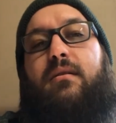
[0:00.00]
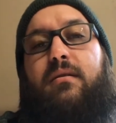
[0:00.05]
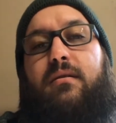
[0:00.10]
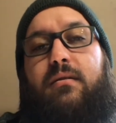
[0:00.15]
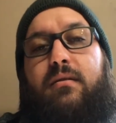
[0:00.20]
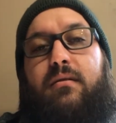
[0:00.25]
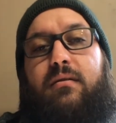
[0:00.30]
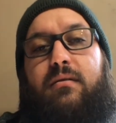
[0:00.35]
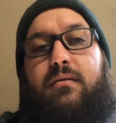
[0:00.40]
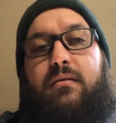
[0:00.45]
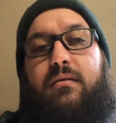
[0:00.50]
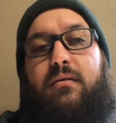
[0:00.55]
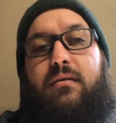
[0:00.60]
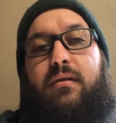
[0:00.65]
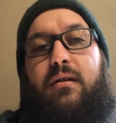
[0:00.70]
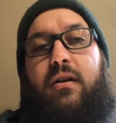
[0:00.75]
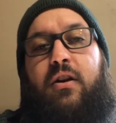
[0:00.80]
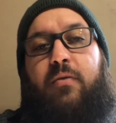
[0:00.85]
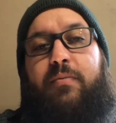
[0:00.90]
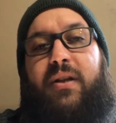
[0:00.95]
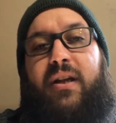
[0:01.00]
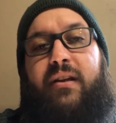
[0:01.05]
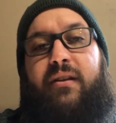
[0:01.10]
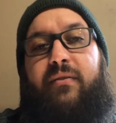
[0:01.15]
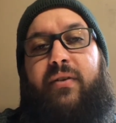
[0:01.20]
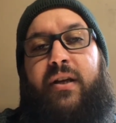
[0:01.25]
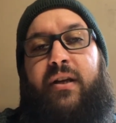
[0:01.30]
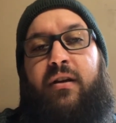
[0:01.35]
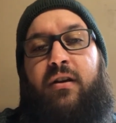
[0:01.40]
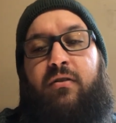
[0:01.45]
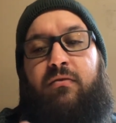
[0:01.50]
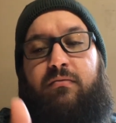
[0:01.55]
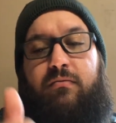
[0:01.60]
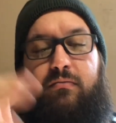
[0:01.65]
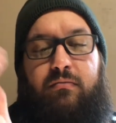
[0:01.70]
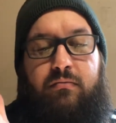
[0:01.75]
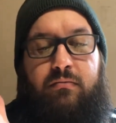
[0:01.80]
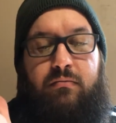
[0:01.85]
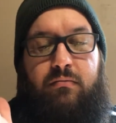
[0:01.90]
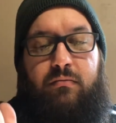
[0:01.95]
I hope you liked the video.
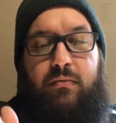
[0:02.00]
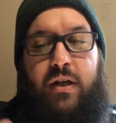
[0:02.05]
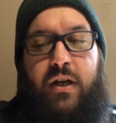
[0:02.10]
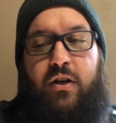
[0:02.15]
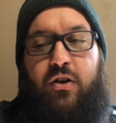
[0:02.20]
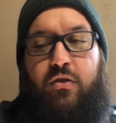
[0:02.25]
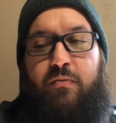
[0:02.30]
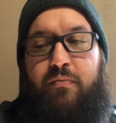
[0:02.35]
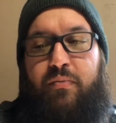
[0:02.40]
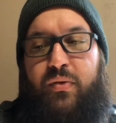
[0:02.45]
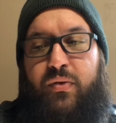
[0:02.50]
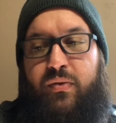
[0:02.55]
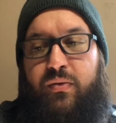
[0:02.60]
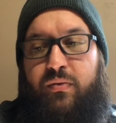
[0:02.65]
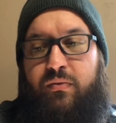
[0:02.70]
I hope